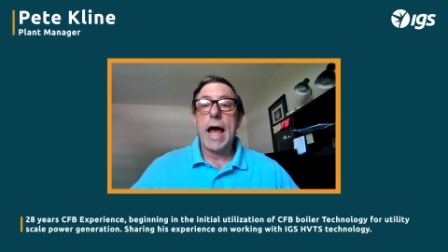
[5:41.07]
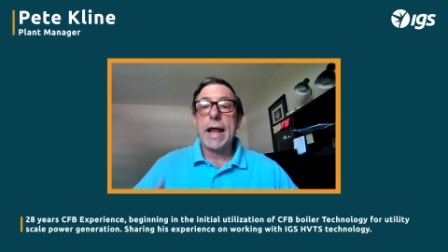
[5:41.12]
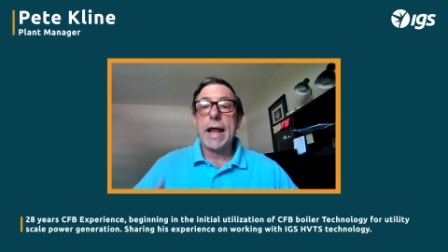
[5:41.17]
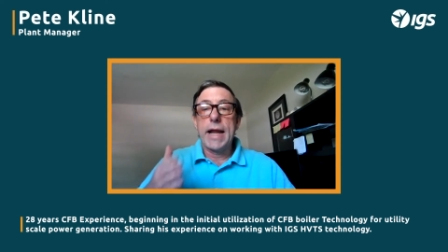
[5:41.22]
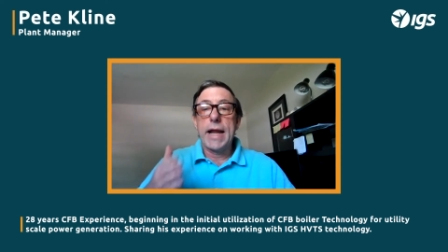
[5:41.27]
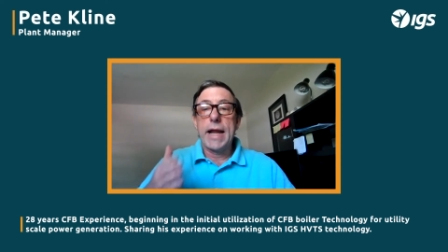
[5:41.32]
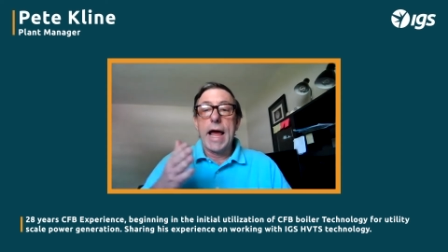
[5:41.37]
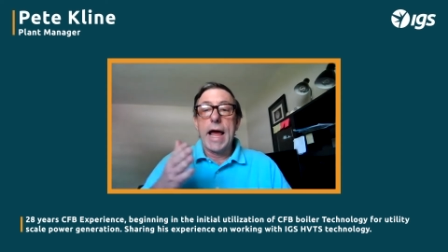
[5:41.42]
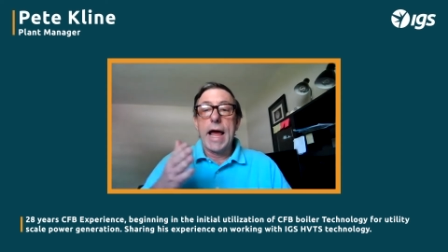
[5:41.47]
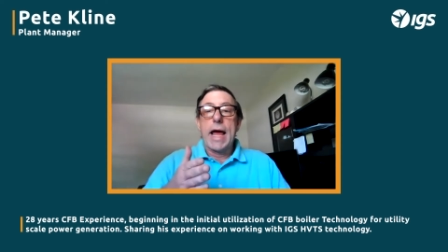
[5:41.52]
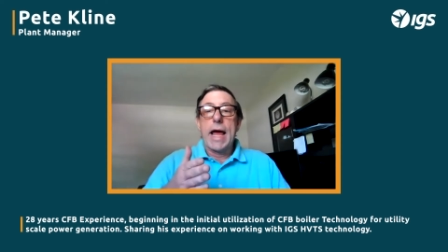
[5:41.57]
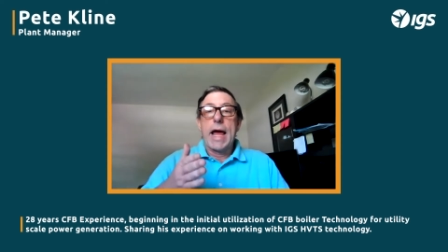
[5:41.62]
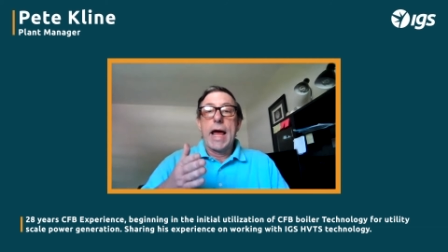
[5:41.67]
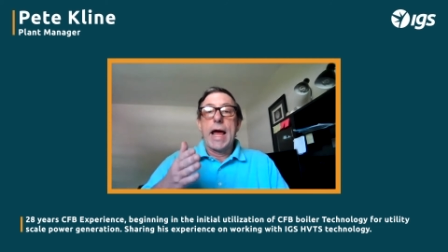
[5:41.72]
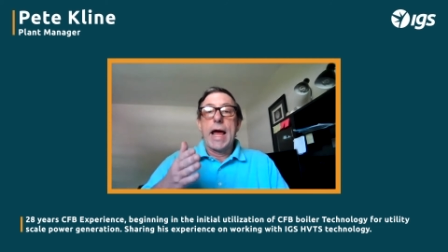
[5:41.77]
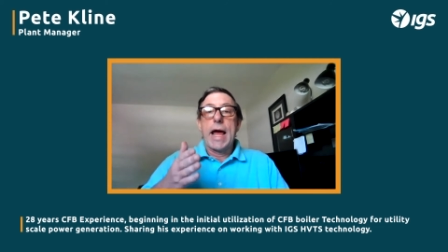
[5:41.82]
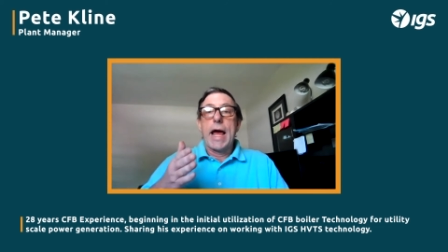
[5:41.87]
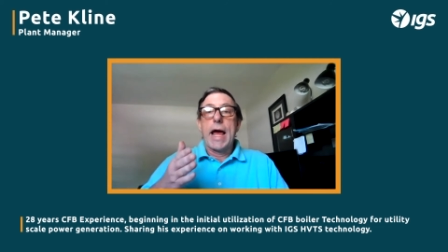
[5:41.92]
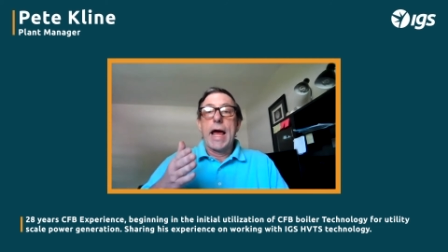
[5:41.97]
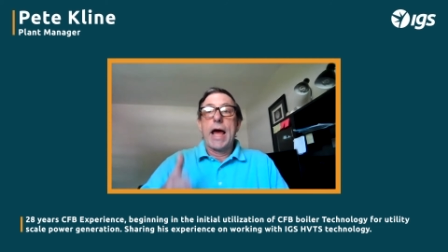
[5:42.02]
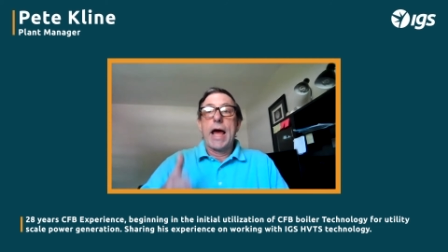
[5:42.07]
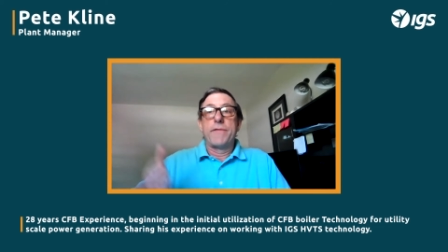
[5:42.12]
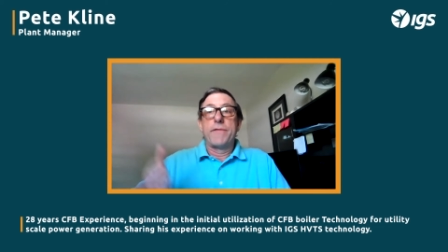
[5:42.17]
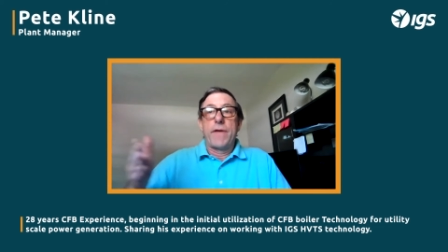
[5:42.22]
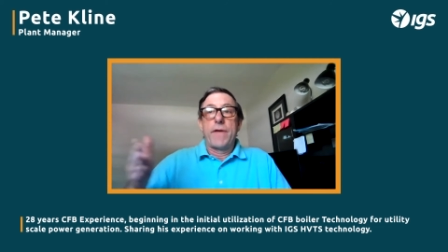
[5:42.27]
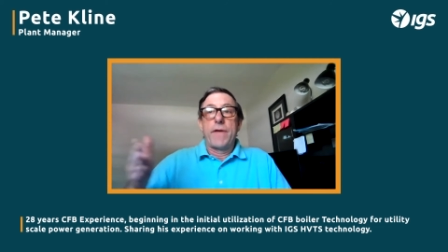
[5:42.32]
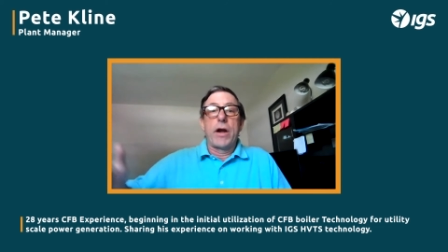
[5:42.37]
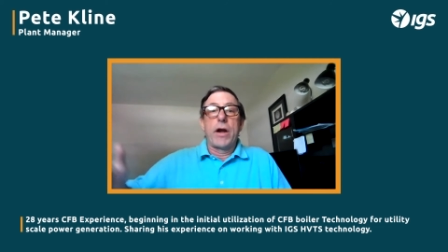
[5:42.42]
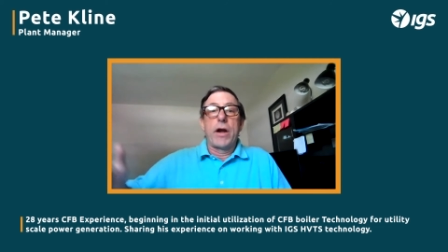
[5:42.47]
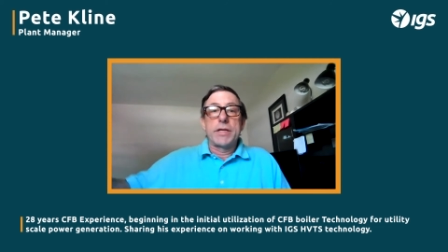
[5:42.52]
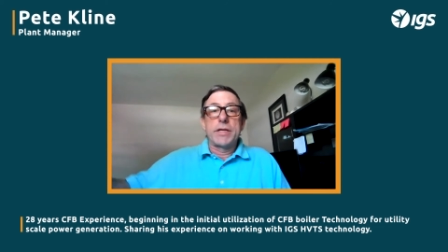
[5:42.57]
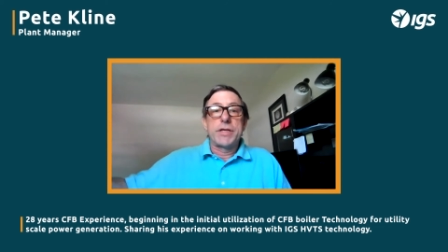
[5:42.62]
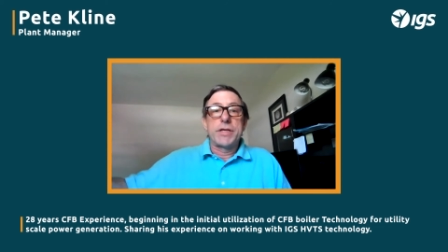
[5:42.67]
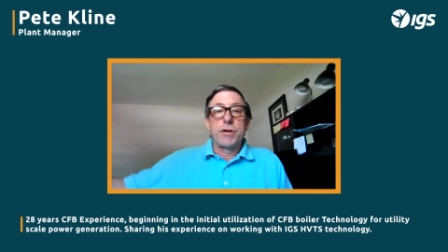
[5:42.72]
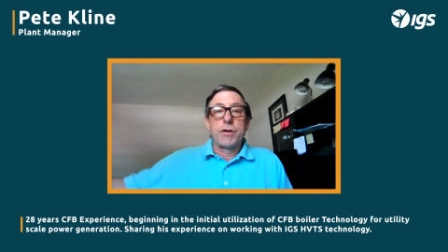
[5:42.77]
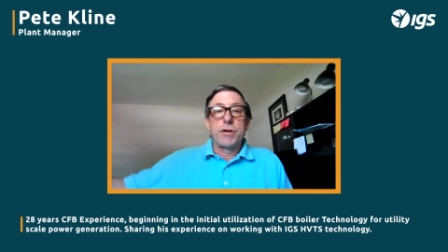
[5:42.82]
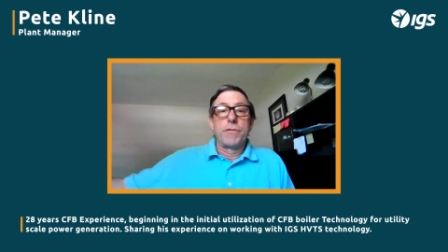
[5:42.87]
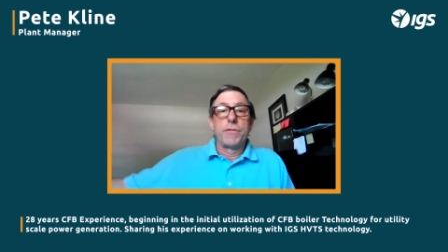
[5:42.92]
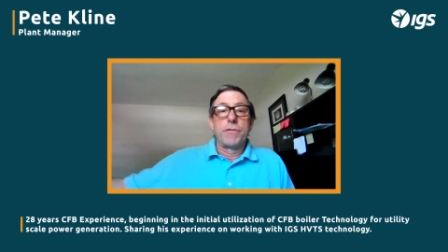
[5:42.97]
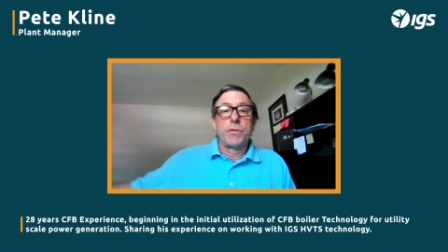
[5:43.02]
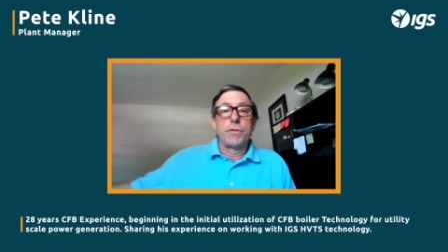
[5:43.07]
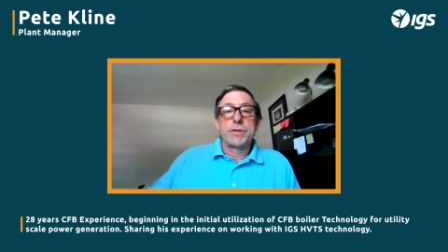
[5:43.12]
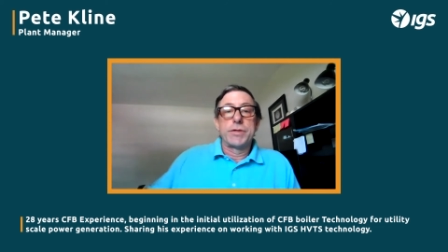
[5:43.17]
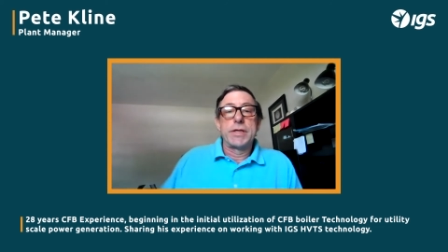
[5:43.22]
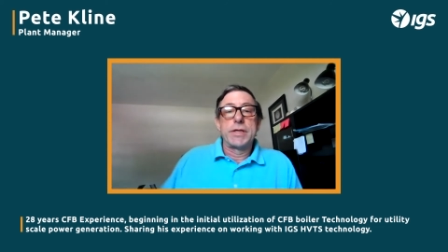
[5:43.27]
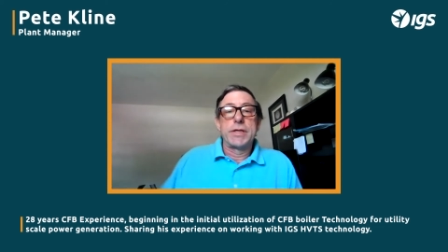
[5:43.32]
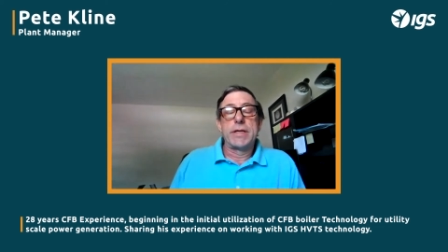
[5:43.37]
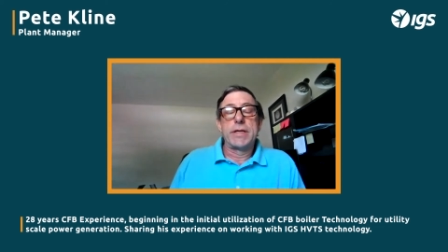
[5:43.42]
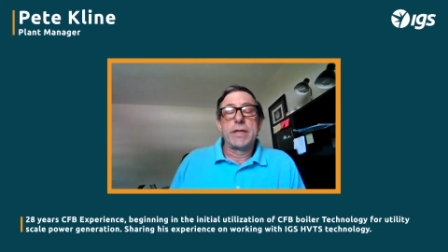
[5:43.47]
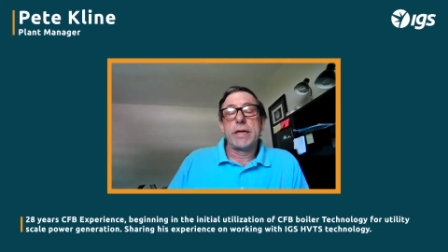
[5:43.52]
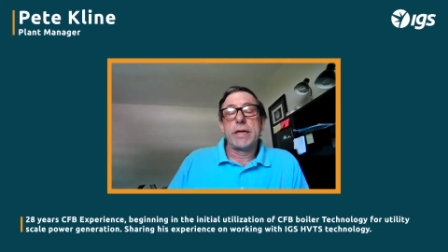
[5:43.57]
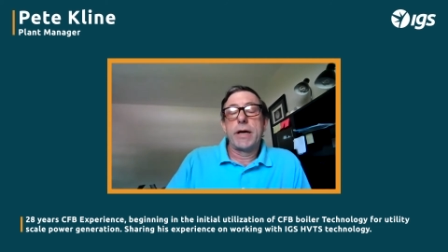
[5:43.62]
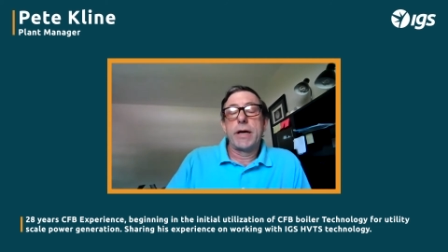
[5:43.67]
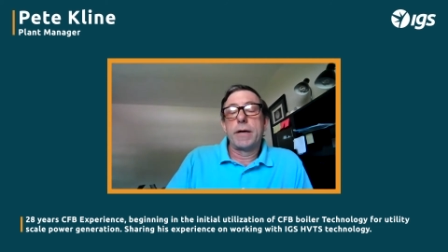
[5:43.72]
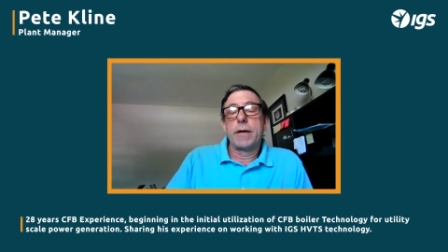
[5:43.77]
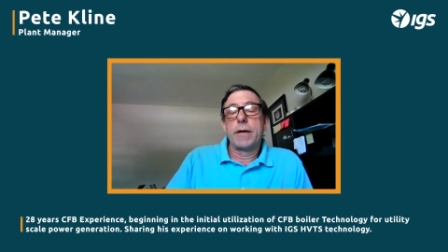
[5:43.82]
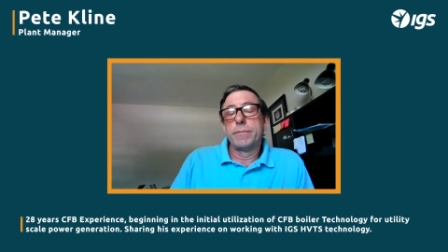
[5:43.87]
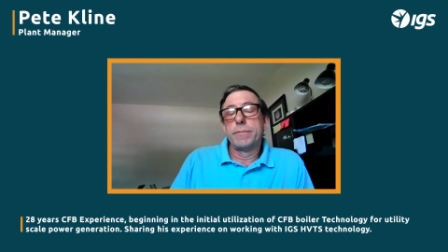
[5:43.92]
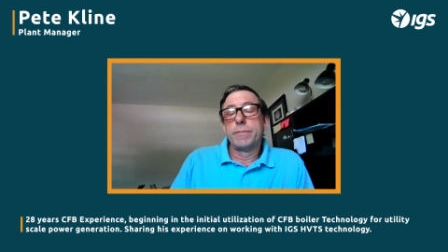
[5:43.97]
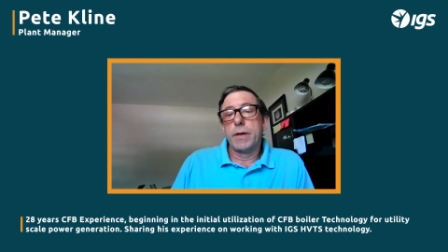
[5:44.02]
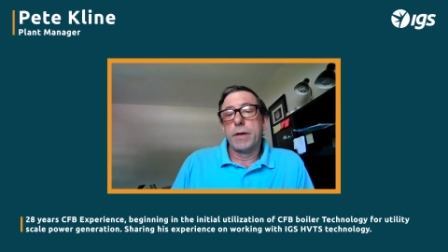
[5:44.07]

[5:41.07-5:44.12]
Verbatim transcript: at at various intervals in the uh,